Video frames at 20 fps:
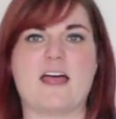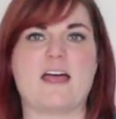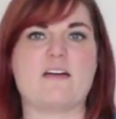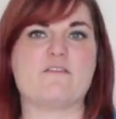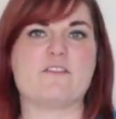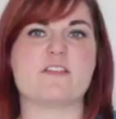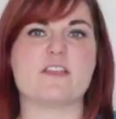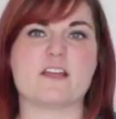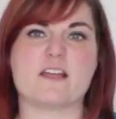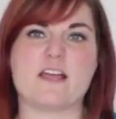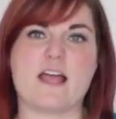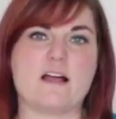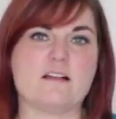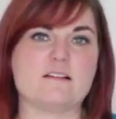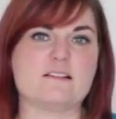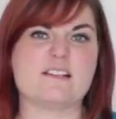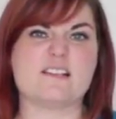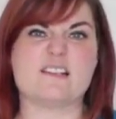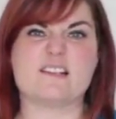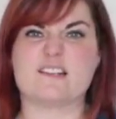Everything
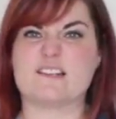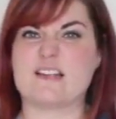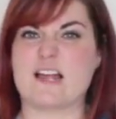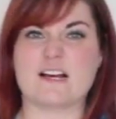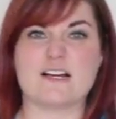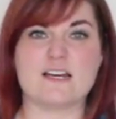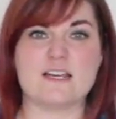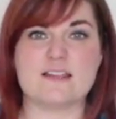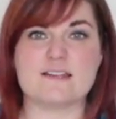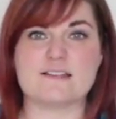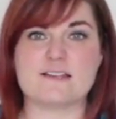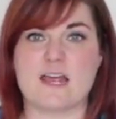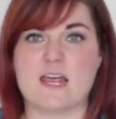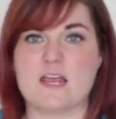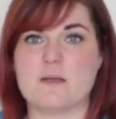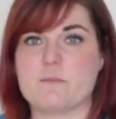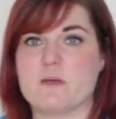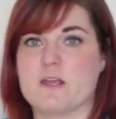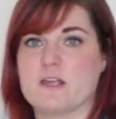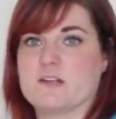else is exactly the
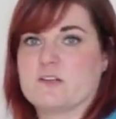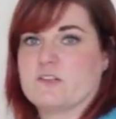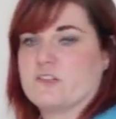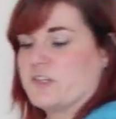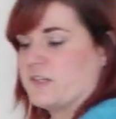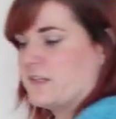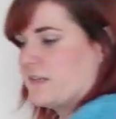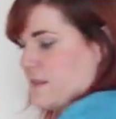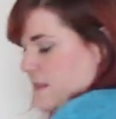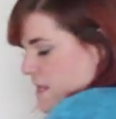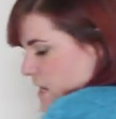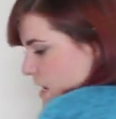same, it's just